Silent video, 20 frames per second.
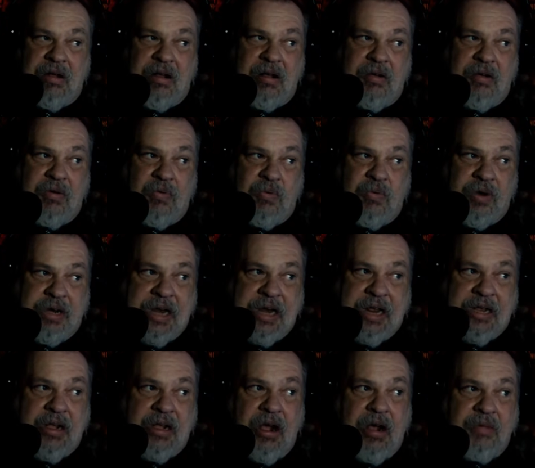when they
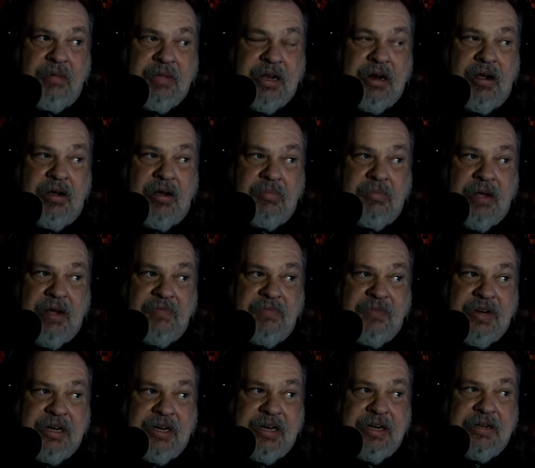comment on my
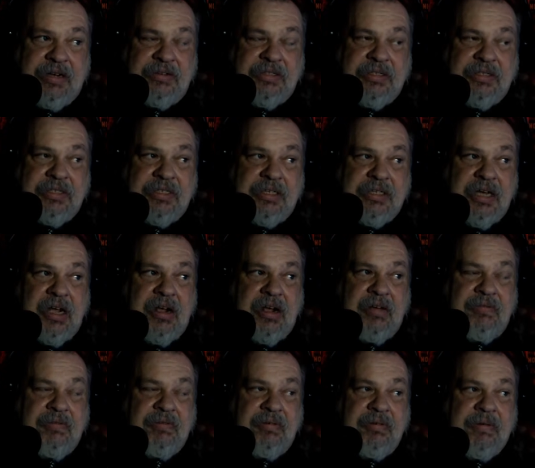videos and
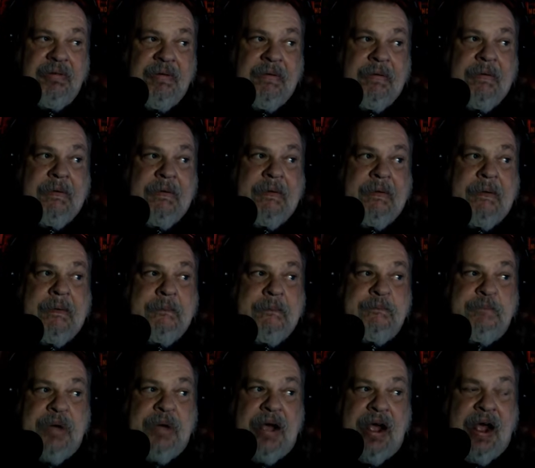stuff.
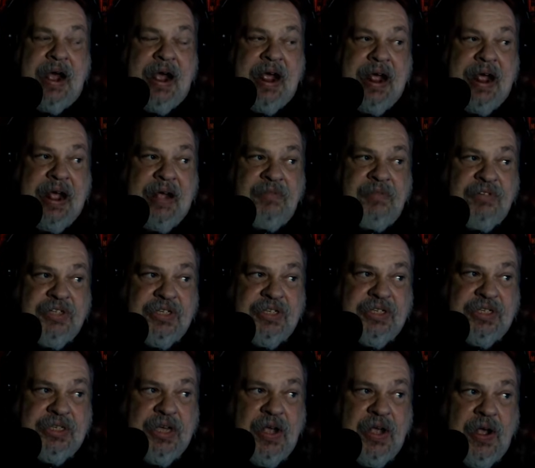But I have
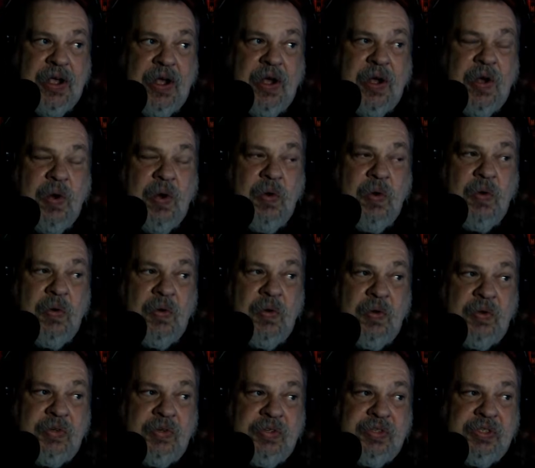so
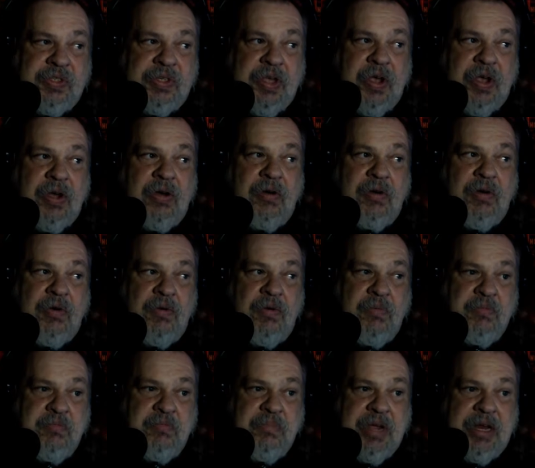
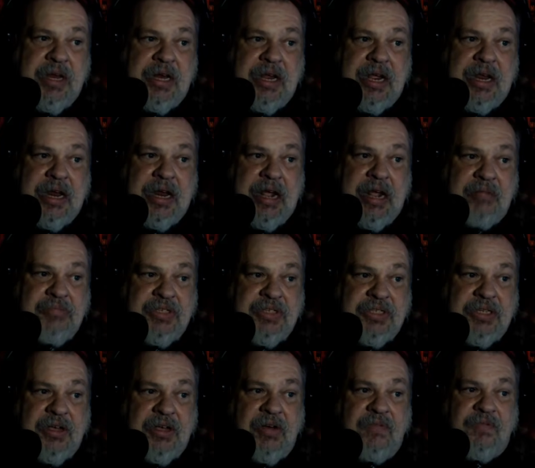many, and I'm
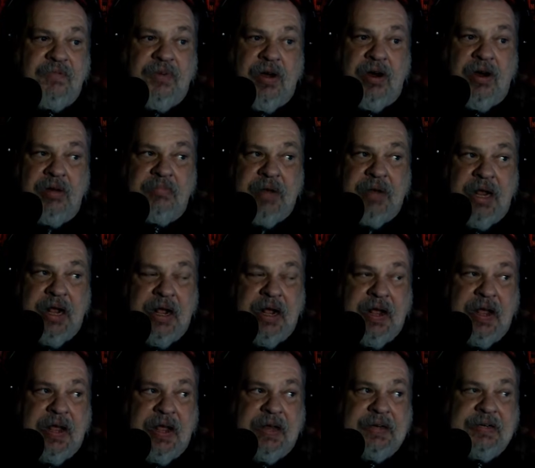so far
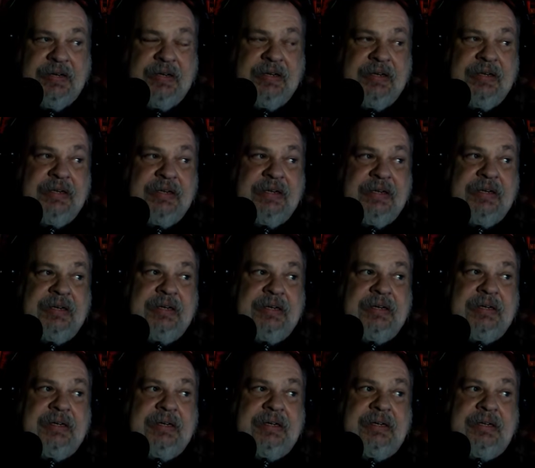behind
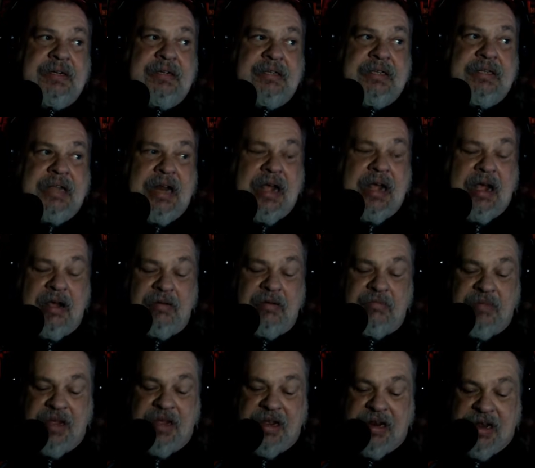that I
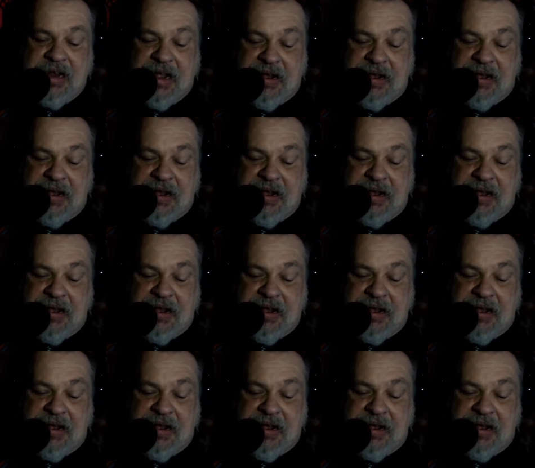may have